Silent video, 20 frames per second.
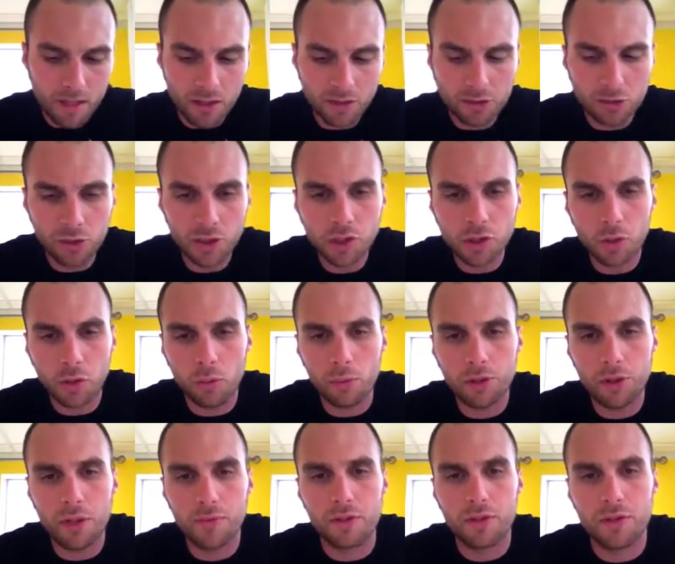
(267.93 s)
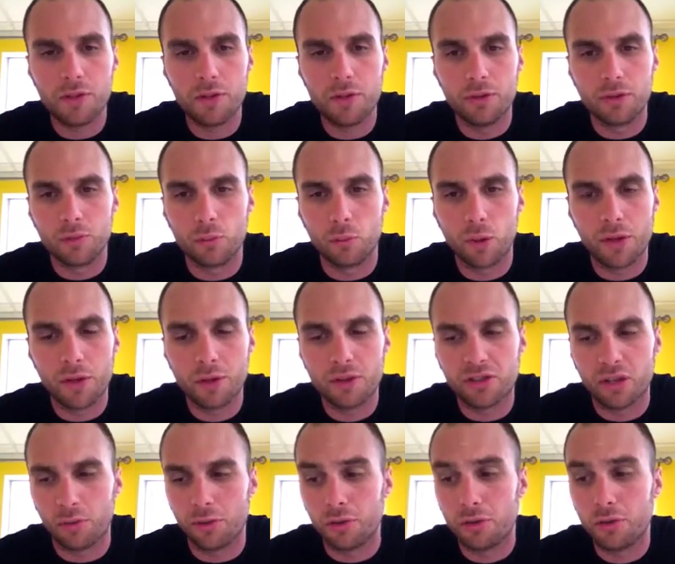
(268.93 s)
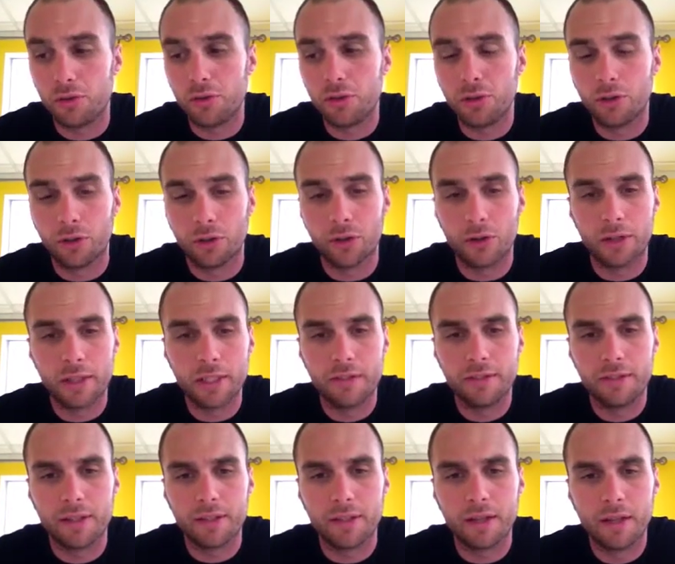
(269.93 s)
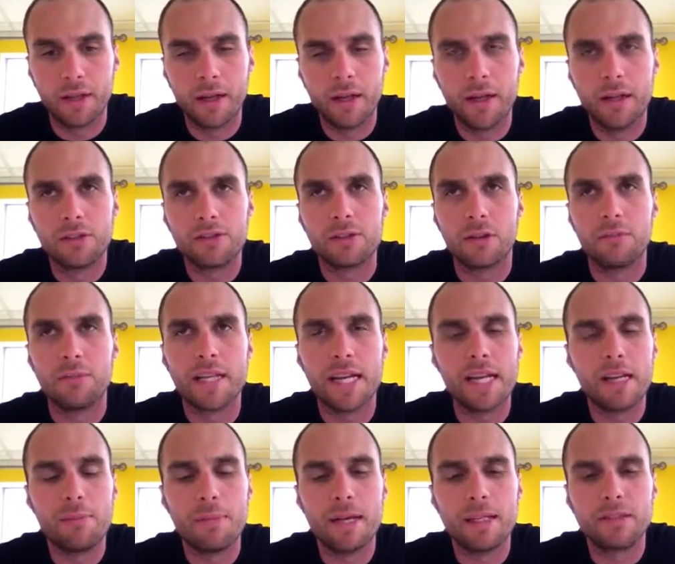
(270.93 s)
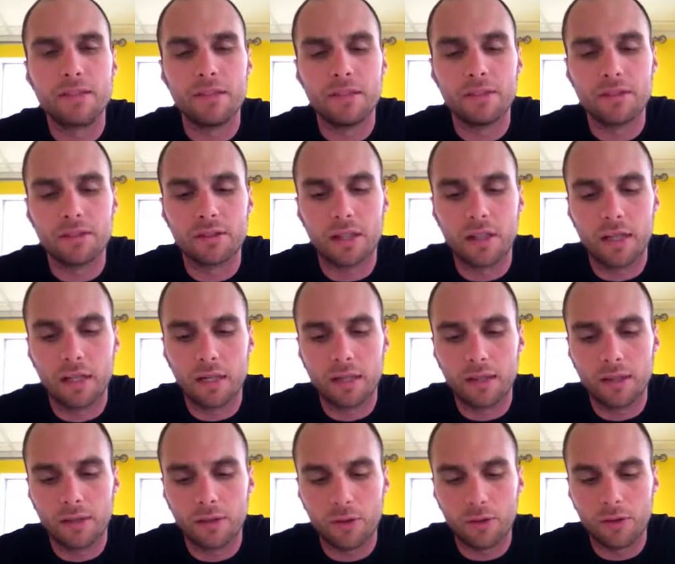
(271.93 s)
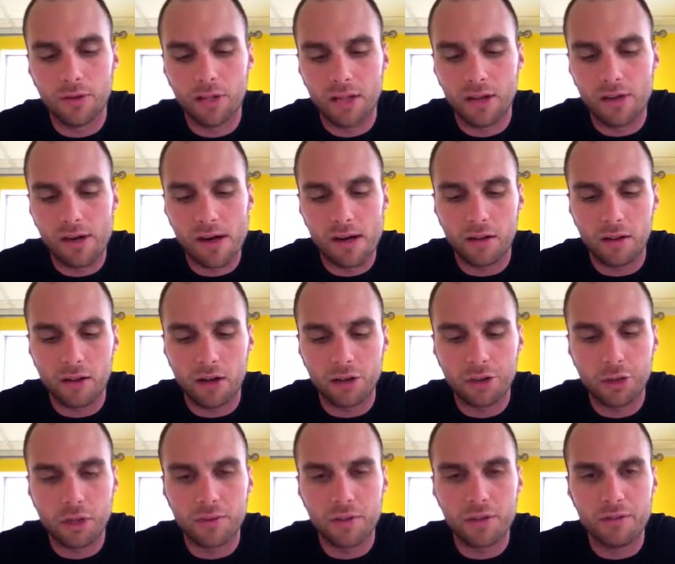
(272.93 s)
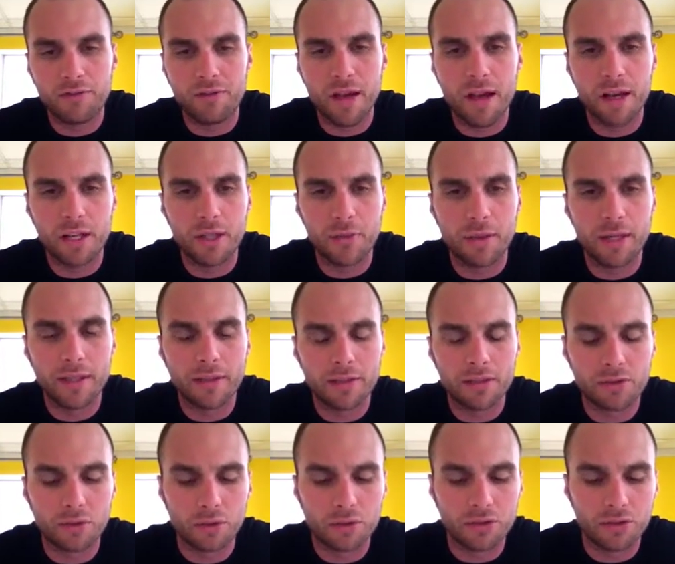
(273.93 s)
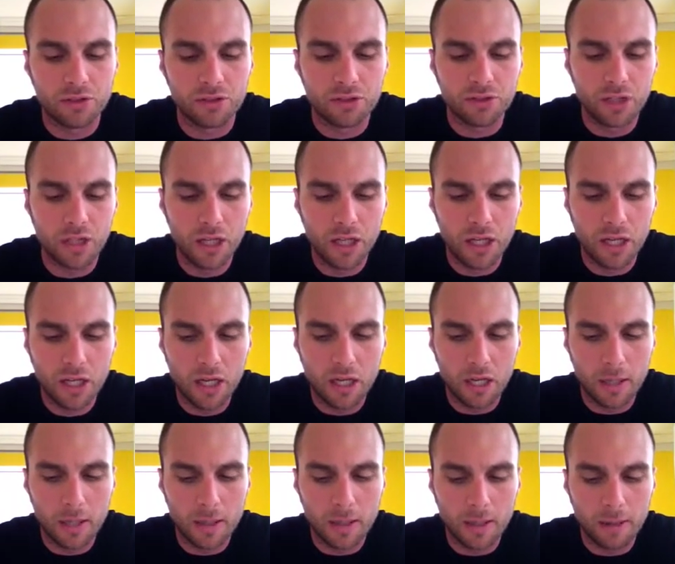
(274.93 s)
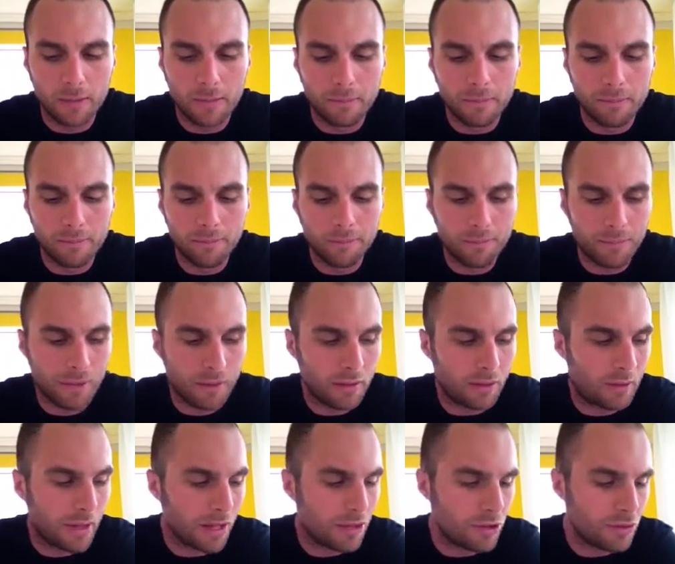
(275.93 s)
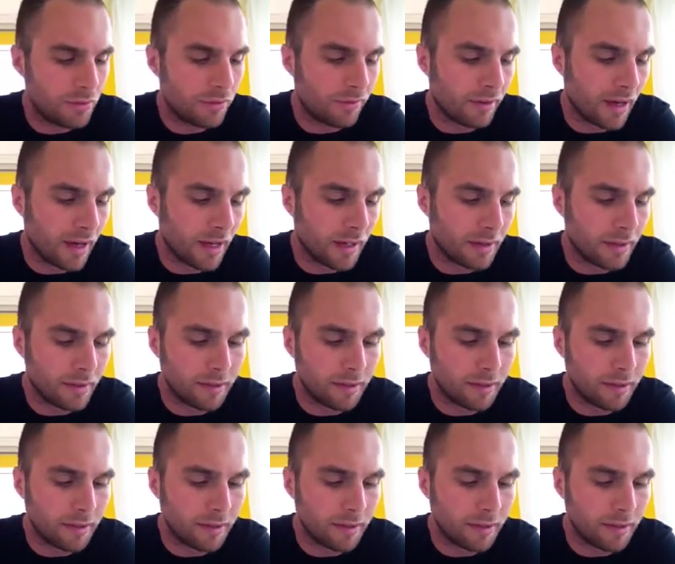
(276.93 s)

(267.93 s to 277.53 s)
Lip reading: So in short, what you have to do is, whether you start with Google or even some databases or the internet at large, you have to evaluate the sources that you find.